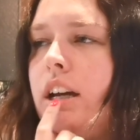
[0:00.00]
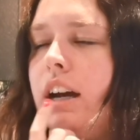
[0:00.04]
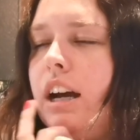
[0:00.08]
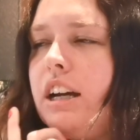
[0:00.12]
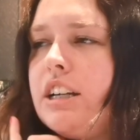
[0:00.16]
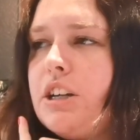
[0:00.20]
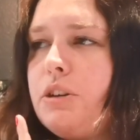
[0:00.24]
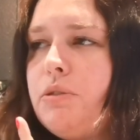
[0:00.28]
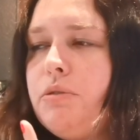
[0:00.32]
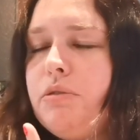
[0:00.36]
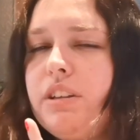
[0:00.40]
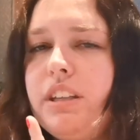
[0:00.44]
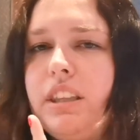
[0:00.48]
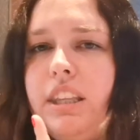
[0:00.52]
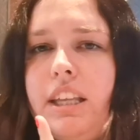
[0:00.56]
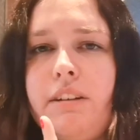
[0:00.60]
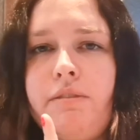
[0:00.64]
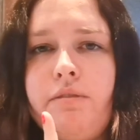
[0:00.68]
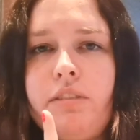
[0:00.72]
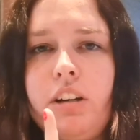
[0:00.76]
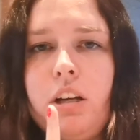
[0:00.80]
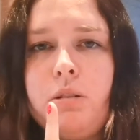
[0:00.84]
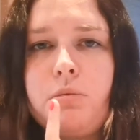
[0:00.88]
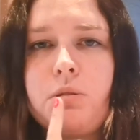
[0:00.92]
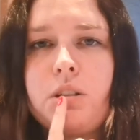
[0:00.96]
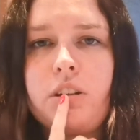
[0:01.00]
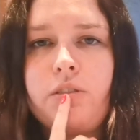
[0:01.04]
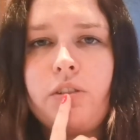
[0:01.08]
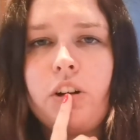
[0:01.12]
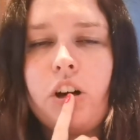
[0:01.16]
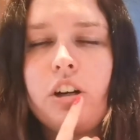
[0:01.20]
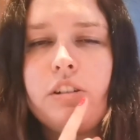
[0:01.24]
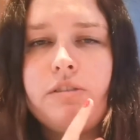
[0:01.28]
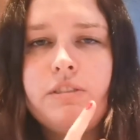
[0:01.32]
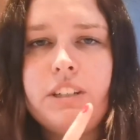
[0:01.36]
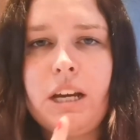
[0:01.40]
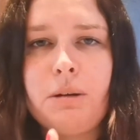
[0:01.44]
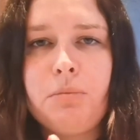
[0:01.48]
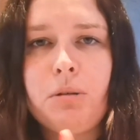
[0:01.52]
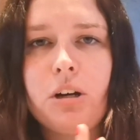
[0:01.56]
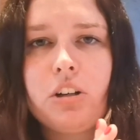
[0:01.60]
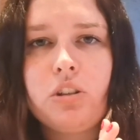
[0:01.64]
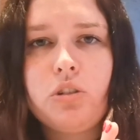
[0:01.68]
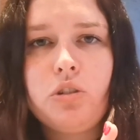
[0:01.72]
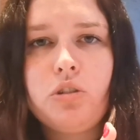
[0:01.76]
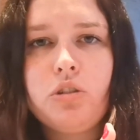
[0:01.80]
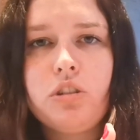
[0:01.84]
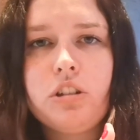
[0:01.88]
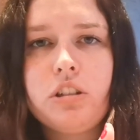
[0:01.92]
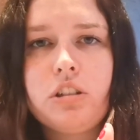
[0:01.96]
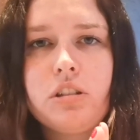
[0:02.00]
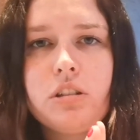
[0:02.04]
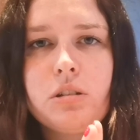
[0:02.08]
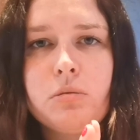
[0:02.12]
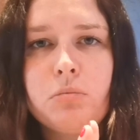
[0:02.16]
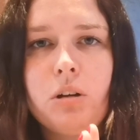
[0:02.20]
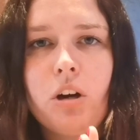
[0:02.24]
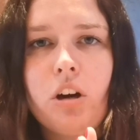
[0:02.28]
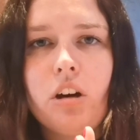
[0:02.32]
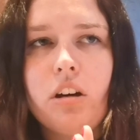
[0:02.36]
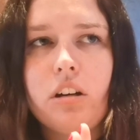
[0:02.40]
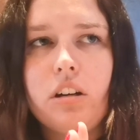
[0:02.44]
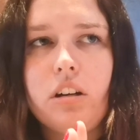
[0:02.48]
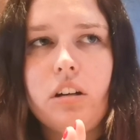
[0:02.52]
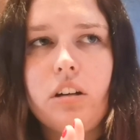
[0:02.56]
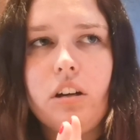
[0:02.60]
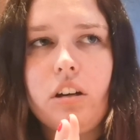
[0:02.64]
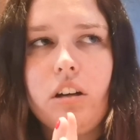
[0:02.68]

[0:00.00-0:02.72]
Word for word: I don't think the envelopes had arrived yet, but I'd ordered some like